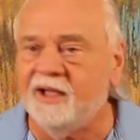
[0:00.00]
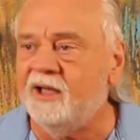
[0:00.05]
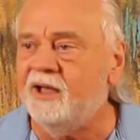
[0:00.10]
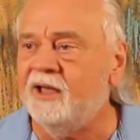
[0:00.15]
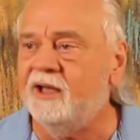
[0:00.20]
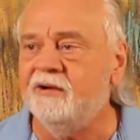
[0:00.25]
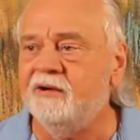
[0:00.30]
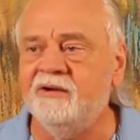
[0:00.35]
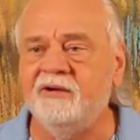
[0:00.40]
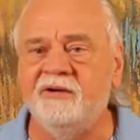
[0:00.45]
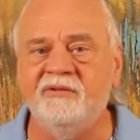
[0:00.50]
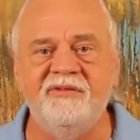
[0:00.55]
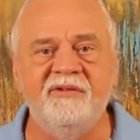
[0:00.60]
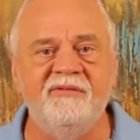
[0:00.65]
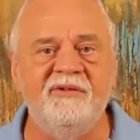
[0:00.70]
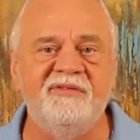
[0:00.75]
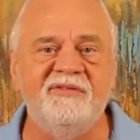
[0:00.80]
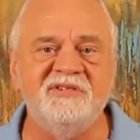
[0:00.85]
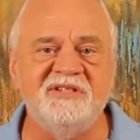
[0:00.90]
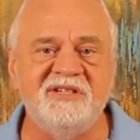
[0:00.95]
I don't know if
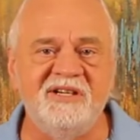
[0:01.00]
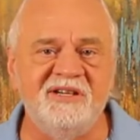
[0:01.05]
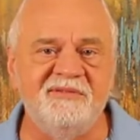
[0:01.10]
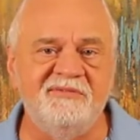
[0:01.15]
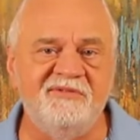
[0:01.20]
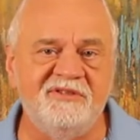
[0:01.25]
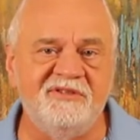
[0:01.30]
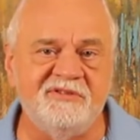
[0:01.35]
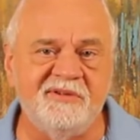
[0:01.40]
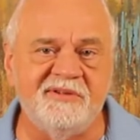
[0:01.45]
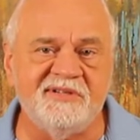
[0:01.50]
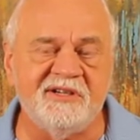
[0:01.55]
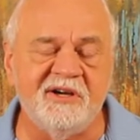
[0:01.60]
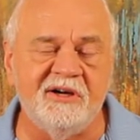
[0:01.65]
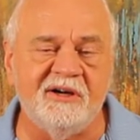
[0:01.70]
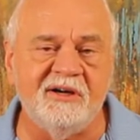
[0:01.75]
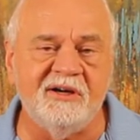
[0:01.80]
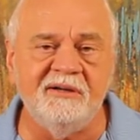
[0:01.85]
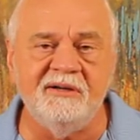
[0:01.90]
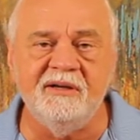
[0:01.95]
you've ever seen the Swiss
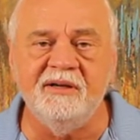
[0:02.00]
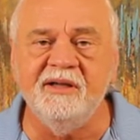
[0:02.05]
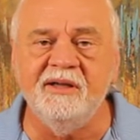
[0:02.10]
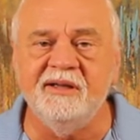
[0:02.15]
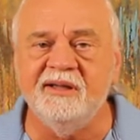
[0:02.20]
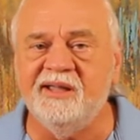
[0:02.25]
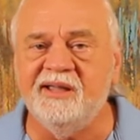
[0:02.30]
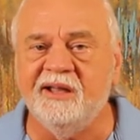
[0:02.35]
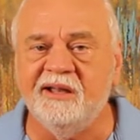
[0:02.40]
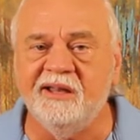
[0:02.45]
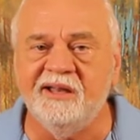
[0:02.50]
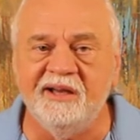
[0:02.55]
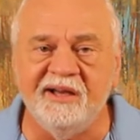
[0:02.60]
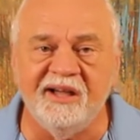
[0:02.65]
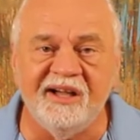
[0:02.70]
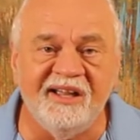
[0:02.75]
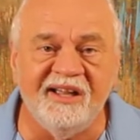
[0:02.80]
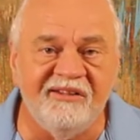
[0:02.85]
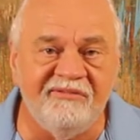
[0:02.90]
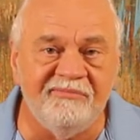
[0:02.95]
Guard. Kelly and
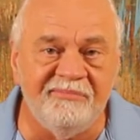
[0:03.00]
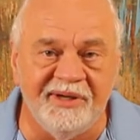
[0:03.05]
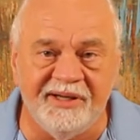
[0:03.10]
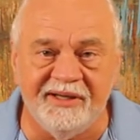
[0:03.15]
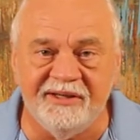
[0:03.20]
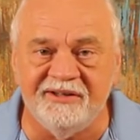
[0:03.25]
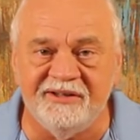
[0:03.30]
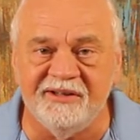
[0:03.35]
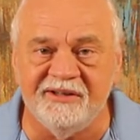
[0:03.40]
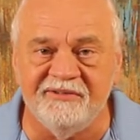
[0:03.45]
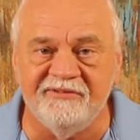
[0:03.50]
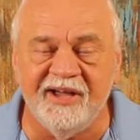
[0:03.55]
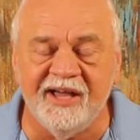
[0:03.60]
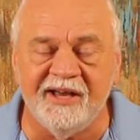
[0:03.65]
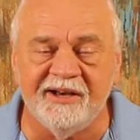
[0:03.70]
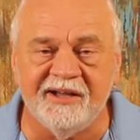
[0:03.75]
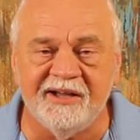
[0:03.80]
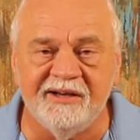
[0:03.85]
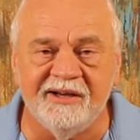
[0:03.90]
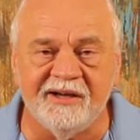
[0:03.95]
I have been to the
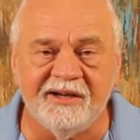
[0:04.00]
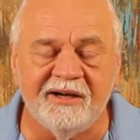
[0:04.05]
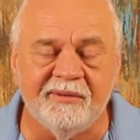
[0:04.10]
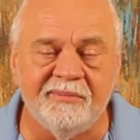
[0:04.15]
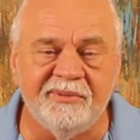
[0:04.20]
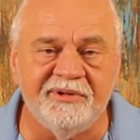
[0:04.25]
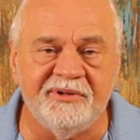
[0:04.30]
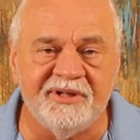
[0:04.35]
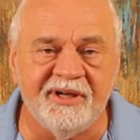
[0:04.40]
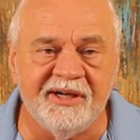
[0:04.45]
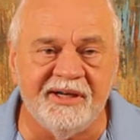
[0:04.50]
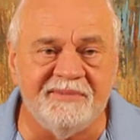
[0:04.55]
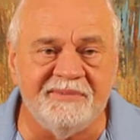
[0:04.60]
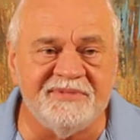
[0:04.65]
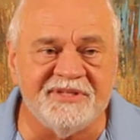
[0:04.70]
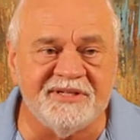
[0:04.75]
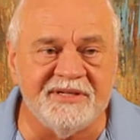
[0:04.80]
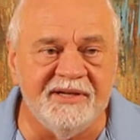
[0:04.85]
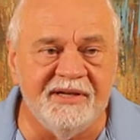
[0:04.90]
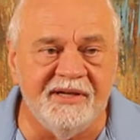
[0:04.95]
Vatican a couple
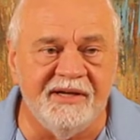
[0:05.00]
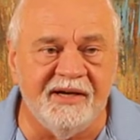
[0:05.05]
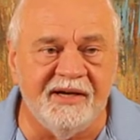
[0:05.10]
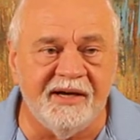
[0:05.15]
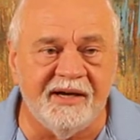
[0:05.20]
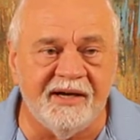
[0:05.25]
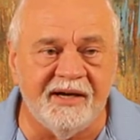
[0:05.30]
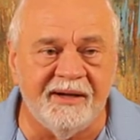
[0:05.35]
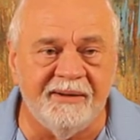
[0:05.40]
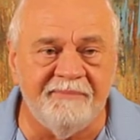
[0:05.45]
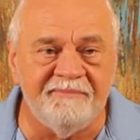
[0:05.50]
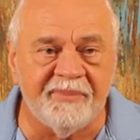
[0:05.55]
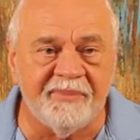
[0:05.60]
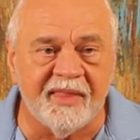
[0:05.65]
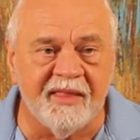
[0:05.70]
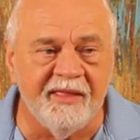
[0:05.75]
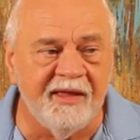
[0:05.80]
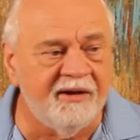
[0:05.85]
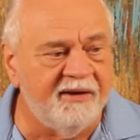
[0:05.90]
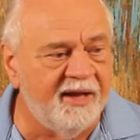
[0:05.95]
times.
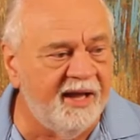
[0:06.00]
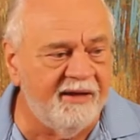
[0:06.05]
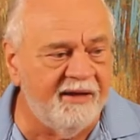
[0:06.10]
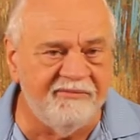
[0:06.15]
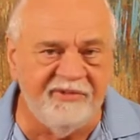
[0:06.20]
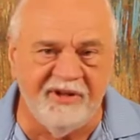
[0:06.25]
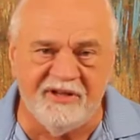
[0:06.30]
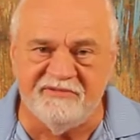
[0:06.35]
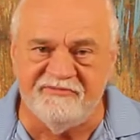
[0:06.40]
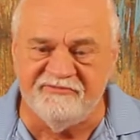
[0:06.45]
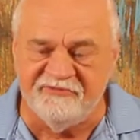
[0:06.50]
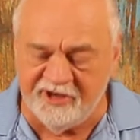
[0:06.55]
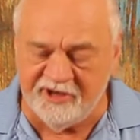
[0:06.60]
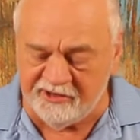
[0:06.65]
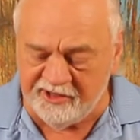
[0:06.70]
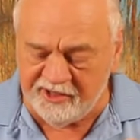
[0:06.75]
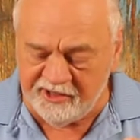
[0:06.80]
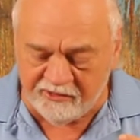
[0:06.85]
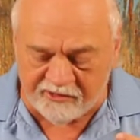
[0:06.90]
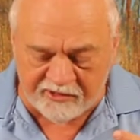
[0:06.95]
They have these
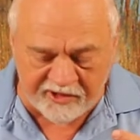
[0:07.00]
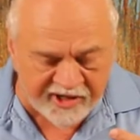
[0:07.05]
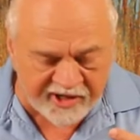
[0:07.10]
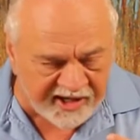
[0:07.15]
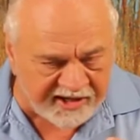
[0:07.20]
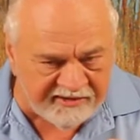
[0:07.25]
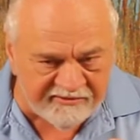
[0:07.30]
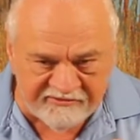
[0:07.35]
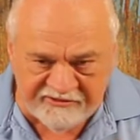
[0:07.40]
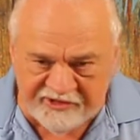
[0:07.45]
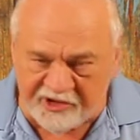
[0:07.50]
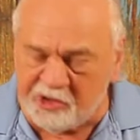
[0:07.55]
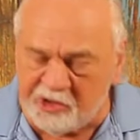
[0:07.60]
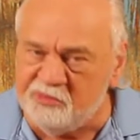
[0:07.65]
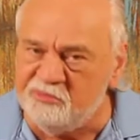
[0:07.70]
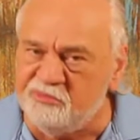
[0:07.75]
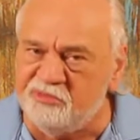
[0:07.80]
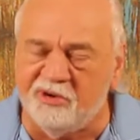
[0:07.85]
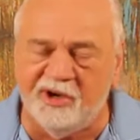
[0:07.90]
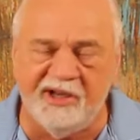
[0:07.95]
very ornate, very
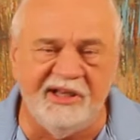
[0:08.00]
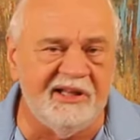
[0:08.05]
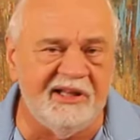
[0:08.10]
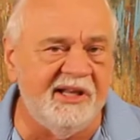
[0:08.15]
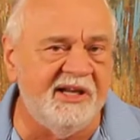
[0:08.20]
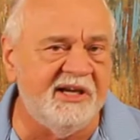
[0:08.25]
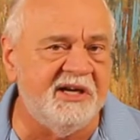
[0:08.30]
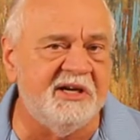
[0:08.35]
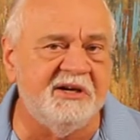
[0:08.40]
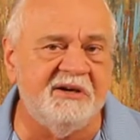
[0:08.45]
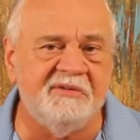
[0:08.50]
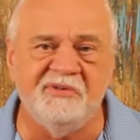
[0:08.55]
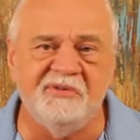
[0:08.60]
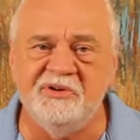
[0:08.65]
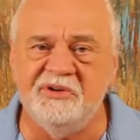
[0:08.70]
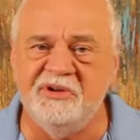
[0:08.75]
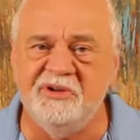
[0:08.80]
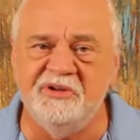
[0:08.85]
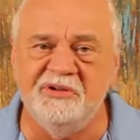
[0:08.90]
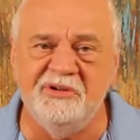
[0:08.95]
brightly
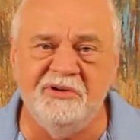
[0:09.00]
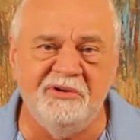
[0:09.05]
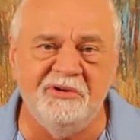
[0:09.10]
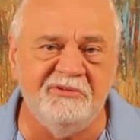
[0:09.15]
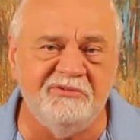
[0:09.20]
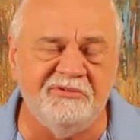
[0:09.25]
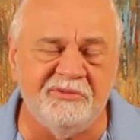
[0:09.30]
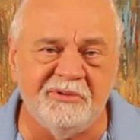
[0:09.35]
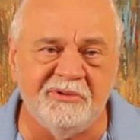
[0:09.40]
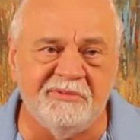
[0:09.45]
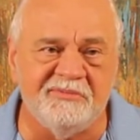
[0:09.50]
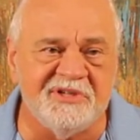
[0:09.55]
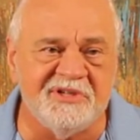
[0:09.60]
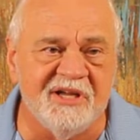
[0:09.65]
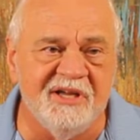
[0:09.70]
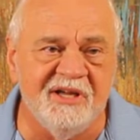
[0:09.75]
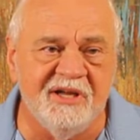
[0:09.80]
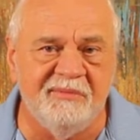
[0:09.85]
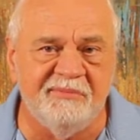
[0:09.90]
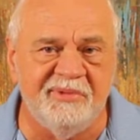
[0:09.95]
covered uniforms,
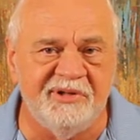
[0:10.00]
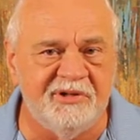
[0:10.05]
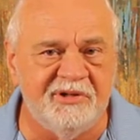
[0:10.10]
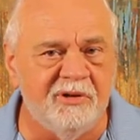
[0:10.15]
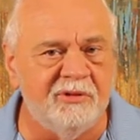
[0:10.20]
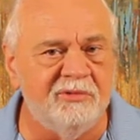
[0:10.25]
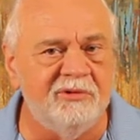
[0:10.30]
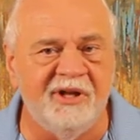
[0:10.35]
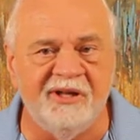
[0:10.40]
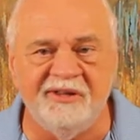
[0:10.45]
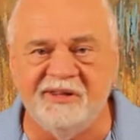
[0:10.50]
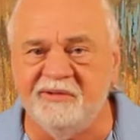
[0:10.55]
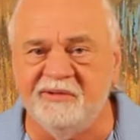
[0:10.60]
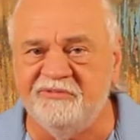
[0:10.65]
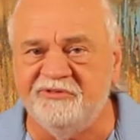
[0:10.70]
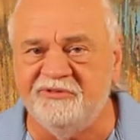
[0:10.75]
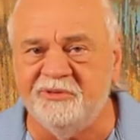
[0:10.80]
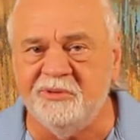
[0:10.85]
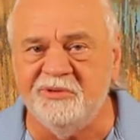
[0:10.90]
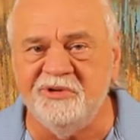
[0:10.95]
but don't let them
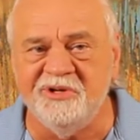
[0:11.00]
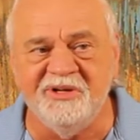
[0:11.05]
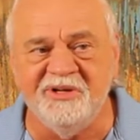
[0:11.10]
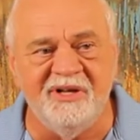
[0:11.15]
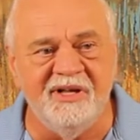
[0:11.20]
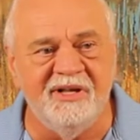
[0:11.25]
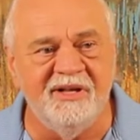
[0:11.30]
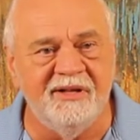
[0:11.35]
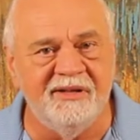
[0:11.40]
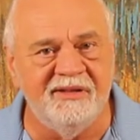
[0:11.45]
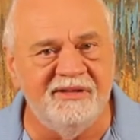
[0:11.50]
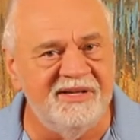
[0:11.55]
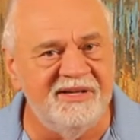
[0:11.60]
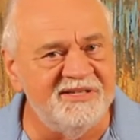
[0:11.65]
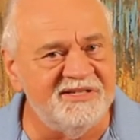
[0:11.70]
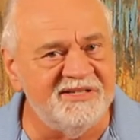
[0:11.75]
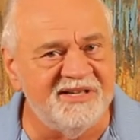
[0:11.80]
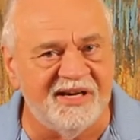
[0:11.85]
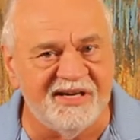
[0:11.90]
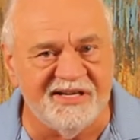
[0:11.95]
fool you.
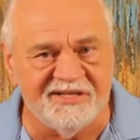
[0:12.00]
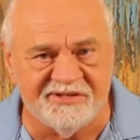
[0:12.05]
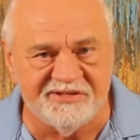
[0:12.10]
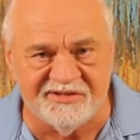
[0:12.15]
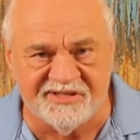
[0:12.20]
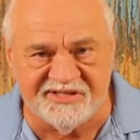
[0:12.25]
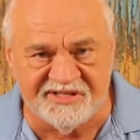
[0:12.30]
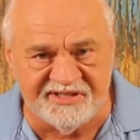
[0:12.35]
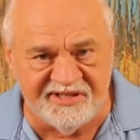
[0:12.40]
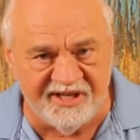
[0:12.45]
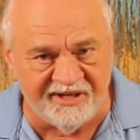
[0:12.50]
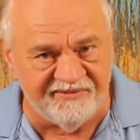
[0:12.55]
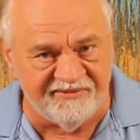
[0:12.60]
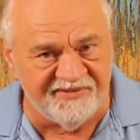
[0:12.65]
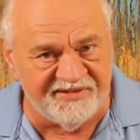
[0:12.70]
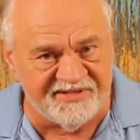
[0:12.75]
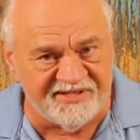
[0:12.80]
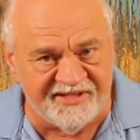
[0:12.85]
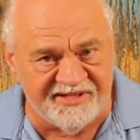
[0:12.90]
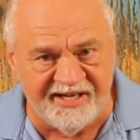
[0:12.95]
These guys are as tough
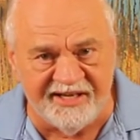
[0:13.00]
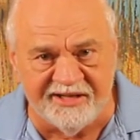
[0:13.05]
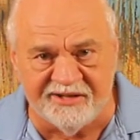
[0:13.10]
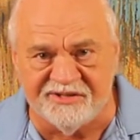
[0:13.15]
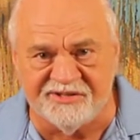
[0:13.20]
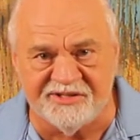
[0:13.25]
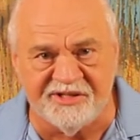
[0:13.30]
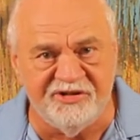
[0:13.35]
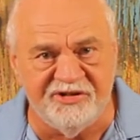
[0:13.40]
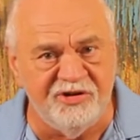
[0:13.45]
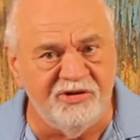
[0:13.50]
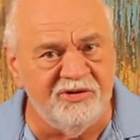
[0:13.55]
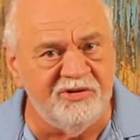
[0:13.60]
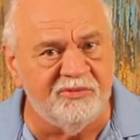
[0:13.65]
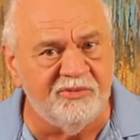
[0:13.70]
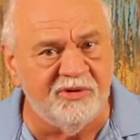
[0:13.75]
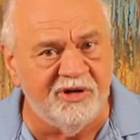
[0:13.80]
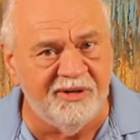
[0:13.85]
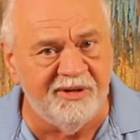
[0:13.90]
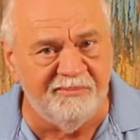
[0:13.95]
as nails, and you
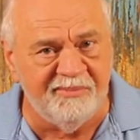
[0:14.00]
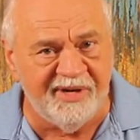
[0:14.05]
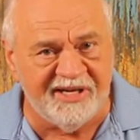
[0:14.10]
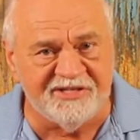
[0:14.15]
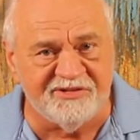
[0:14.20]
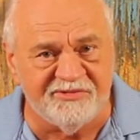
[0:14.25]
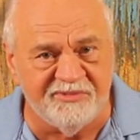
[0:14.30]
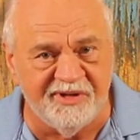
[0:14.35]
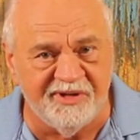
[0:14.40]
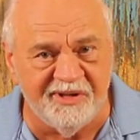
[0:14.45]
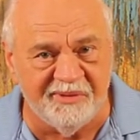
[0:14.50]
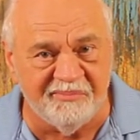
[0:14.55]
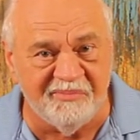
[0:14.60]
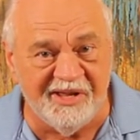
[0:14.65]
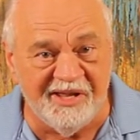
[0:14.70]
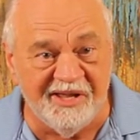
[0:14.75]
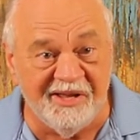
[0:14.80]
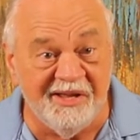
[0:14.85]
don't want to mess with them.